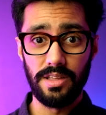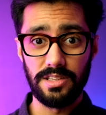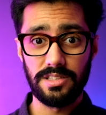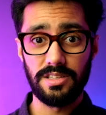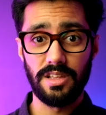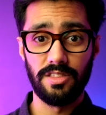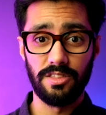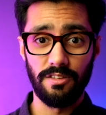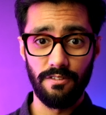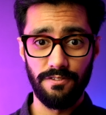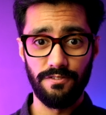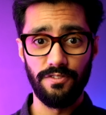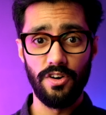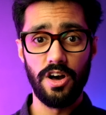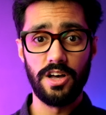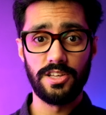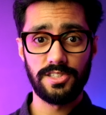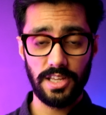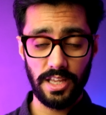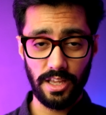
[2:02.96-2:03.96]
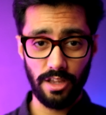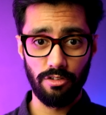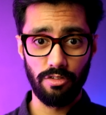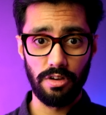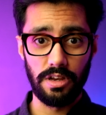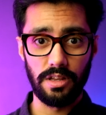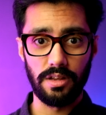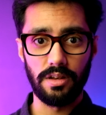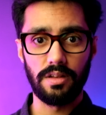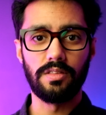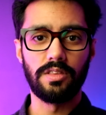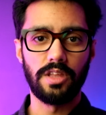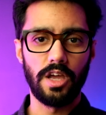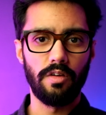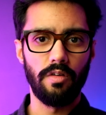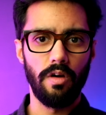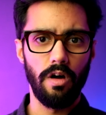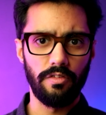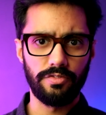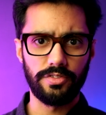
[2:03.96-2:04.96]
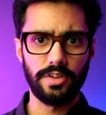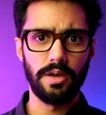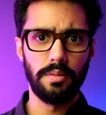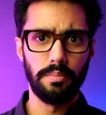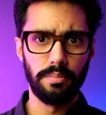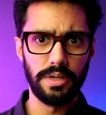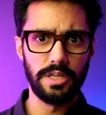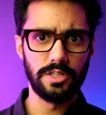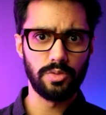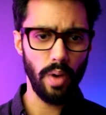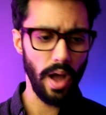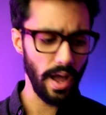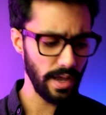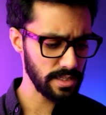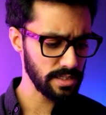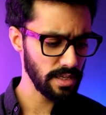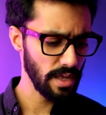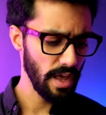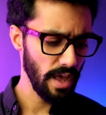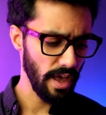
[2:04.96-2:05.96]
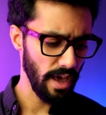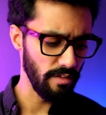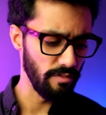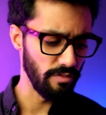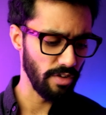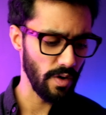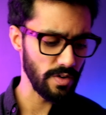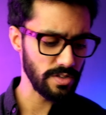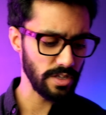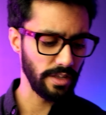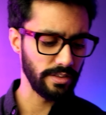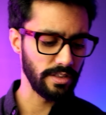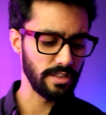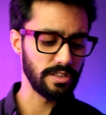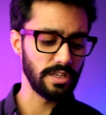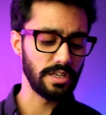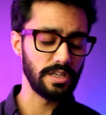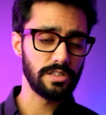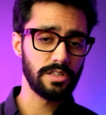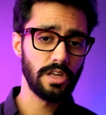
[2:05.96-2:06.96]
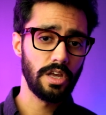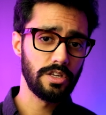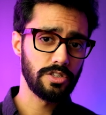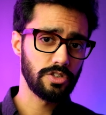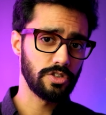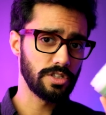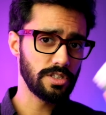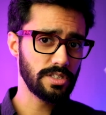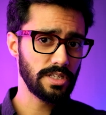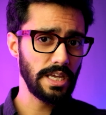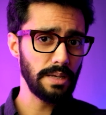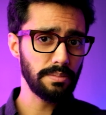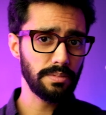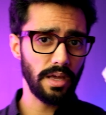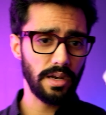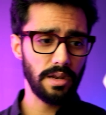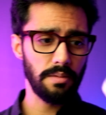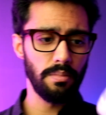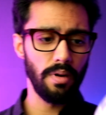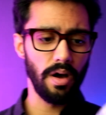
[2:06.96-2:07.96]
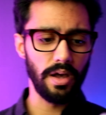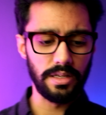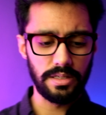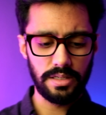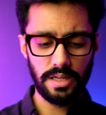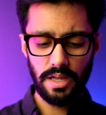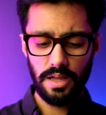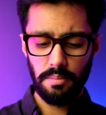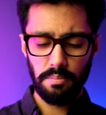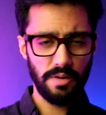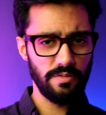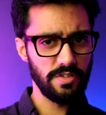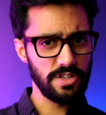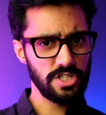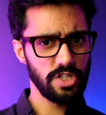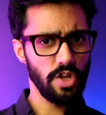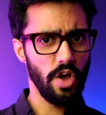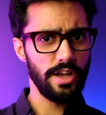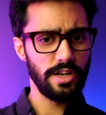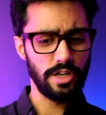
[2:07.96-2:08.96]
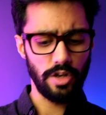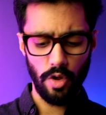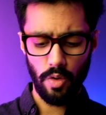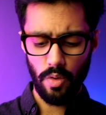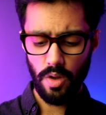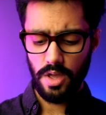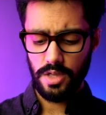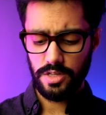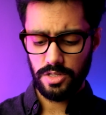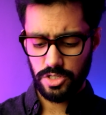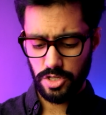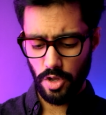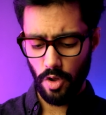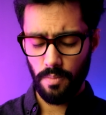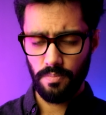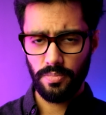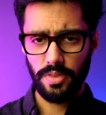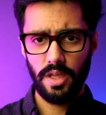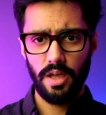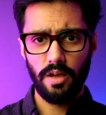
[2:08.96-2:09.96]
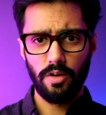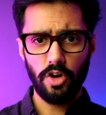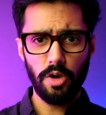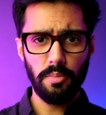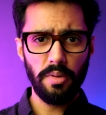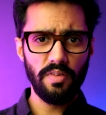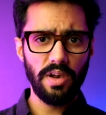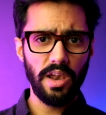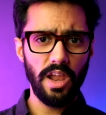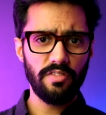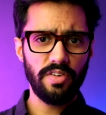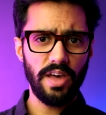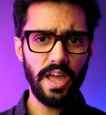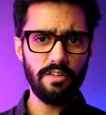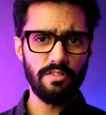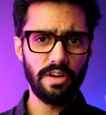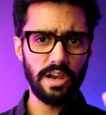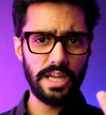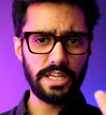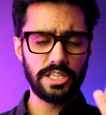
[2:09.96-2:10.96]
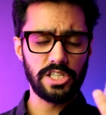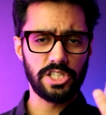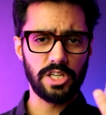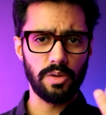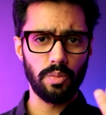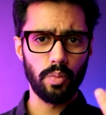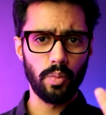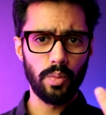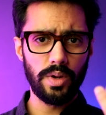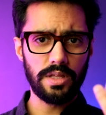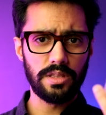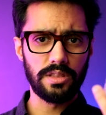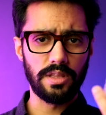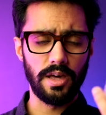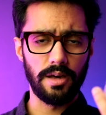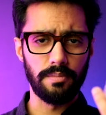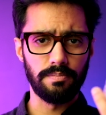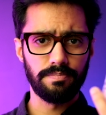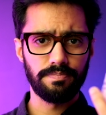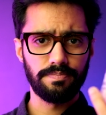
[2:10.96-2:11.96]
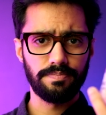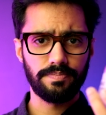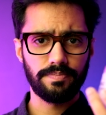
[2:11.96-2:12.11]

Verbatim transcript: is the first ingredient thereafter, beeswax and various other things. So just keep that in mind, bit of a side note. So, got a bit of a love-hate relationship with um,